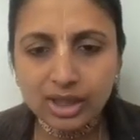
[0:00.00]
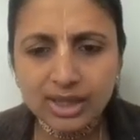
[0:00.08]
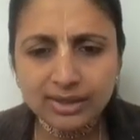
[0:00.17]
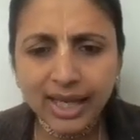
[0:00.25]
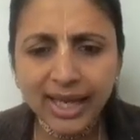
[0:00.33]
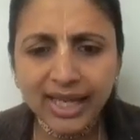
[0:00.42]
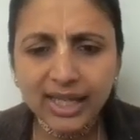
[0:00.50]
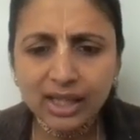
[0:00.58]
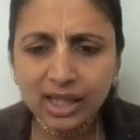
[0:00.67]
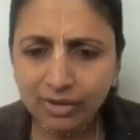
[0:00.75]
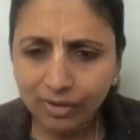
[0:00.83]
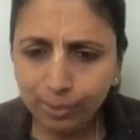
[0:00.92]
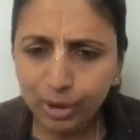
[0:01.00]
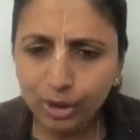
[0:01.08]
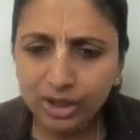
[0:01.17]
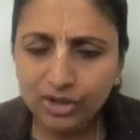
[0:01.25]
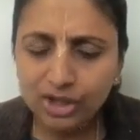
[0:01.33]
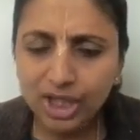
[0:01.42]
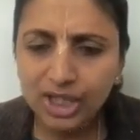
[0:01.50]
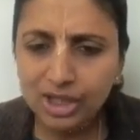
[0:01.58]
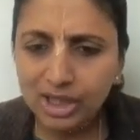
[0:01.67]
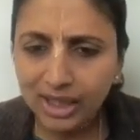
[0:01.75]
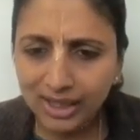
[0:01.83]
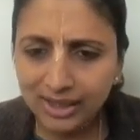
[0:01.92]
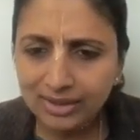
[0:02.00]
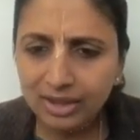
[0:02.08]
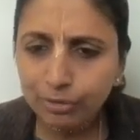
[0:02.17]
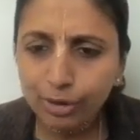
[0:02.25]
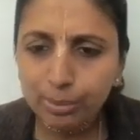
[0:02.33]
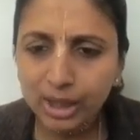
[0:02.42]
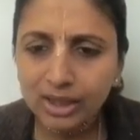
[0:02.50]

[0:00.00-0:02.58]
He's saying, give up your agitation arising from